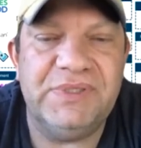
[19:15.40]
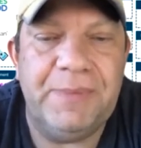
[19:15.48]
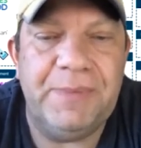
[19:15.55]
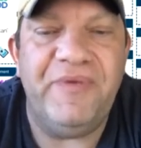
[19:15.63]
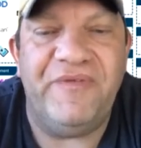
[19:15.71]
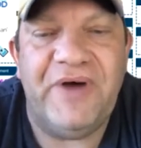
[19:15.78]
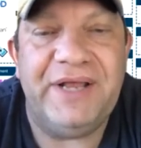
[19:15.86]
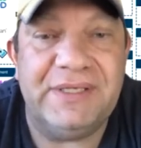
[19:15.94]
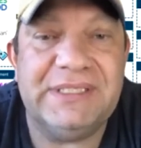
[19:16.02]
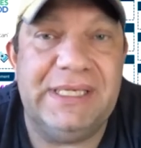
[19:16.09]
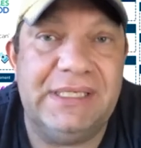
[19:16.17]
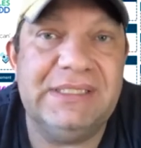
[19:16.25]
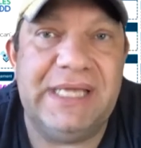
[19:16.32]
simplify
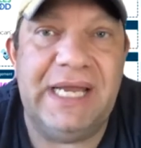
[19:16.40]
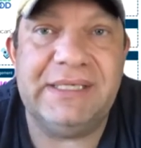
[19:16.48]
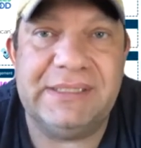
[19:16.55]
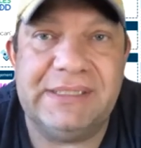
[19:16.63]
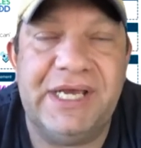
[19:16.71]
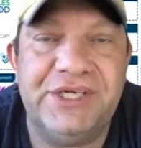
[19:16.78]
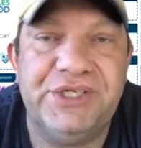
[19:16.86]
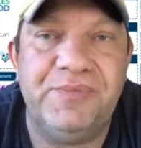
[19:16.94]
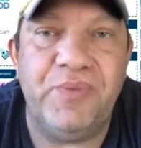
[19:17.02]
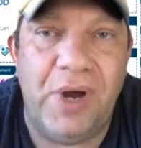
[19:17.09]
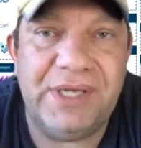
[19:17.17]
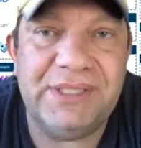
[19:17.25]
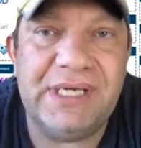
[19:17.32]
the sales tech
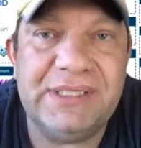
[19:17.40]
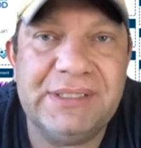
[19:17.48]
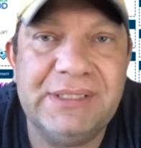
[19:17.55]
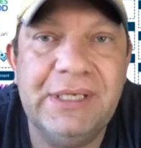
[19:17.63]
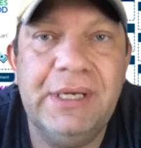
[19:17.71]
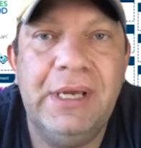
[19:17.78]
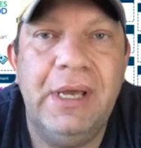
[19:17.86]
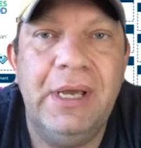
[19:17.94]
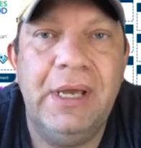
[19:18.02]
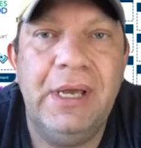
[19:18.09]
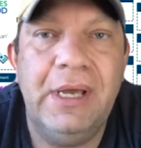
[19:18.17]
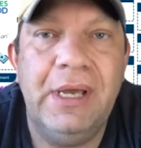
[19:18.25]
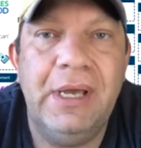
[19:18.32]
selection process.
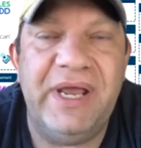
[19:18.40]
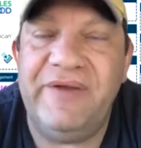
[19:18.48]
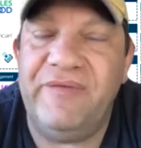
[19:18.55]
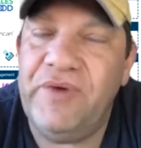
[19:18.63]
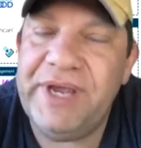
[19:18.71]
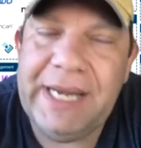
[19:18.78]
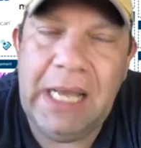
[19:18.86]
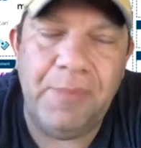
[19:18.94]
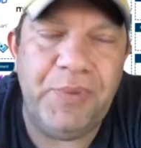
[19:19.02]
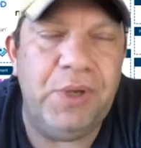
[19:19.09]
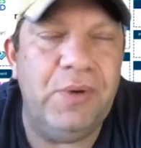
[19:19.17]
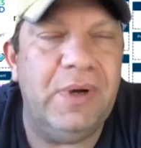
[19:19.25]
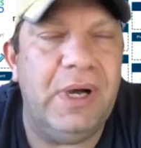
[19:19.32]
And if we could
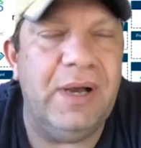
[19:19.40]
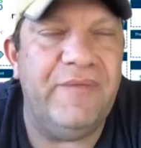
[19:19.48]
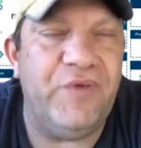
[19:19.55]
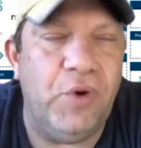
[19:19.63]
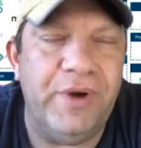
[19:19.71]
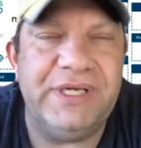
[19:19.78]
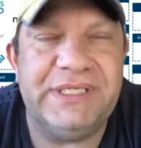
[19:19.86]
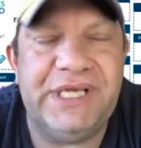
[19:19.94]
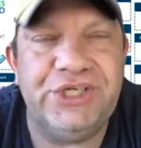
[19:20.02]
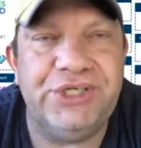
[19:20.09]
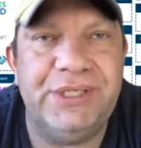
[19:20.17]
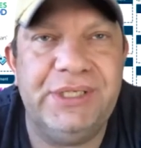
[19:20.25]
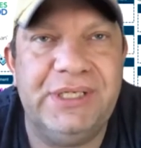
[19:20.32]
help you, if your
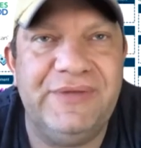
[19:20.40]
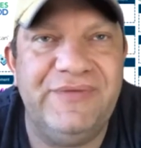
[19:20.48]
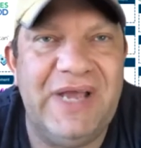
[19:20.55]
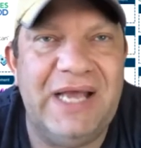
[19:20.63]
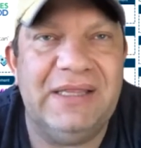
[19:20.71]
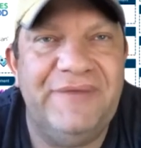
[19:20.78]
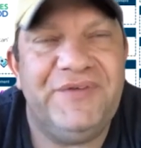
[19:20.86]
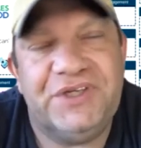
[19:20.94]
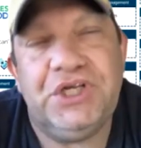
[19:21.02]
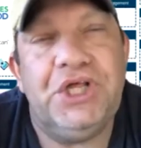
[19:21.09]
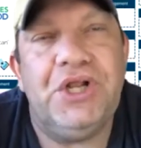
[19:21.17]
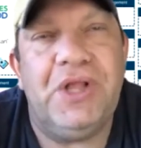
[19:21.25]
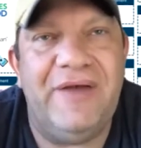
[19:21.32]
organization, if that lift
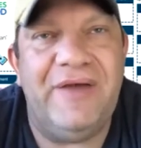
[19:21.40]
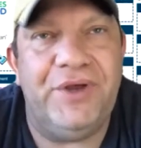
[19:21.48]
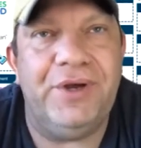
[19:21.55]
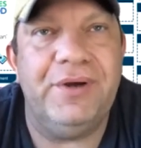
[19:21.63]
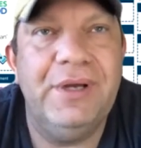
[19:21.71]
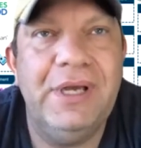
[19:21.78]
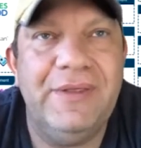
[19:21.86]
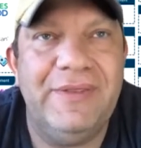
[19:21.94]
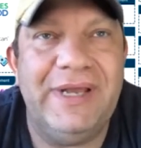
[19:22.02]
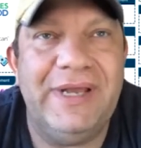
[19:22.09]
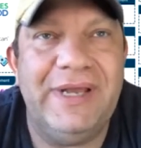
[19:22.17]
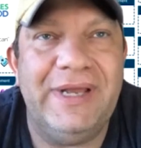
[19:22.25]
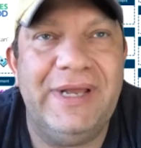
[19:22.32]
is a little heavier
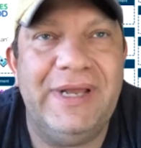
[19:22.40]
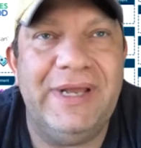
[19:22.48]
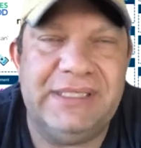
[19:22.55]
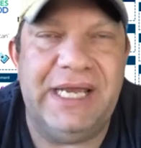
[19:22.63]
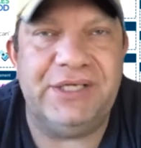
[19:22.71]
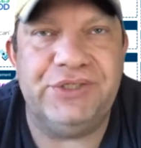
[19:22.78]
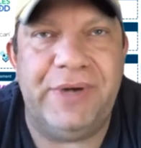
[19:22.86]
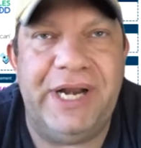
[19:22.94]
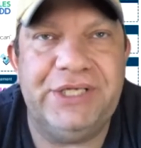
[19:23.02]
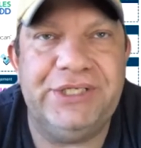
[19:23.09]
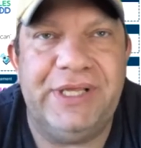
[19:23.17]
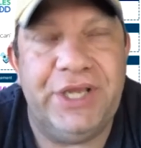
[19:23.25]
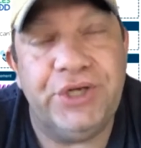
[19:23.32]
than a single tech
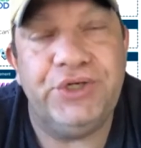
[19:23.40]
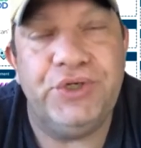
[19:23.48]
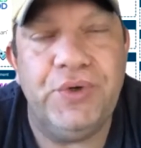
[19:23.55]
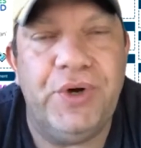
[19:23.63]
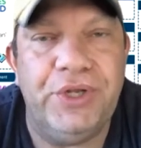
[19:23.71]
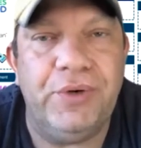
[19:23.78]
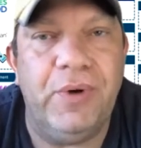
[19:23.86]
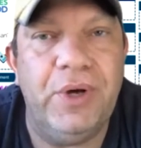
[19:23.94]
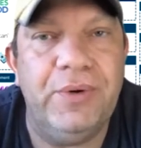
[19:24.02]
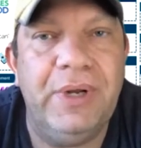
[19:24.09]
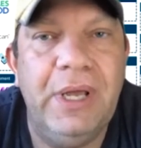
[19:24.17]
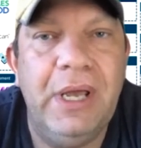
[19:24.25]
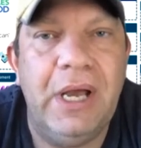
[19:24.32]
strategy that you can do on your
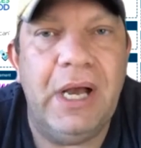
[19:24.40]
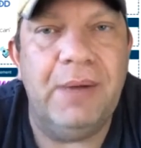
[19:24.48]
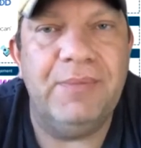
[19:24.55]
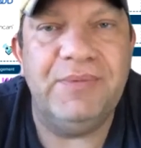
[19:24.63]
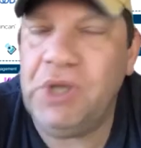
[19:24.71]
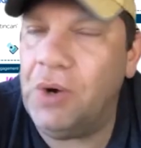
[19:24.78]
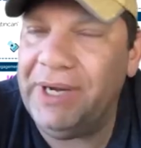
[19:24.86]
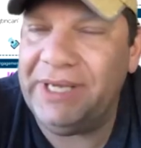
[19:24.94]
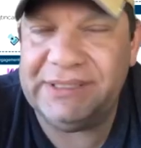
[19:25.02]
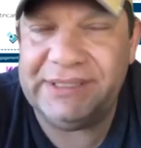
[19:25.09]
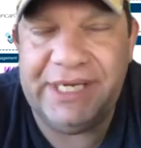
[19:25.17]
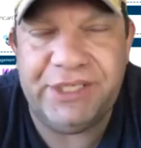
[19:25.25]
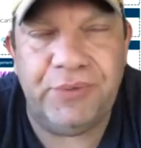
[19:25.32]
own, don't
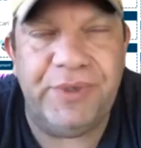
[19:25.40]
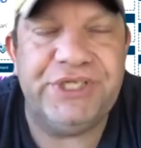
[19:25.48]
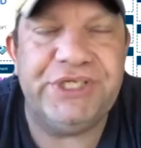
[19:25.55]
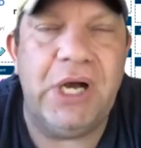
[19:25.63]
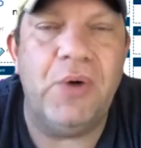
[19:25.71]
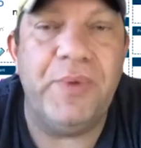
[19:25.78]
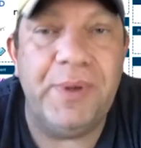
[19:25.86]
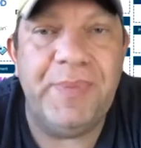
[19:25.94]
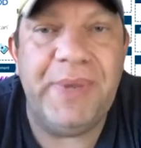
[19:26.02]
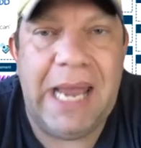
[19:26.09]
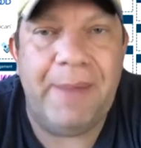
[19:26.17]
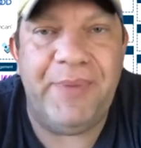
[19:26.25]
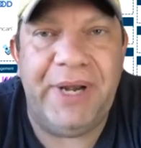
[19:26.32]
hesitate to reach out.
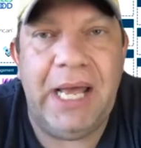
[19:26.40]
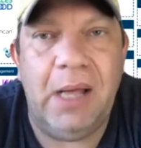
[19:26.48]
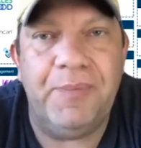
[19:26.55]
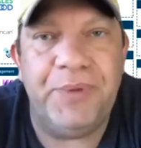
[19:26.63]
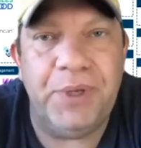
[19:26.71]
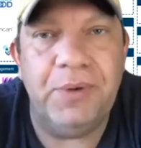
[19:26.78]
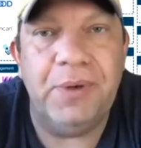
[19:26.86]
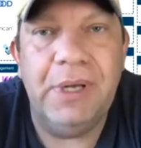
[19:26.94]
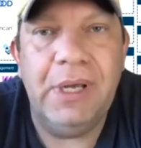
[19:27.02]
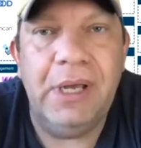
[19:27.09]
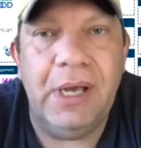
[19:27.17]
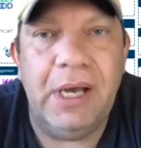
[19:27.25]
We'd be happy to help you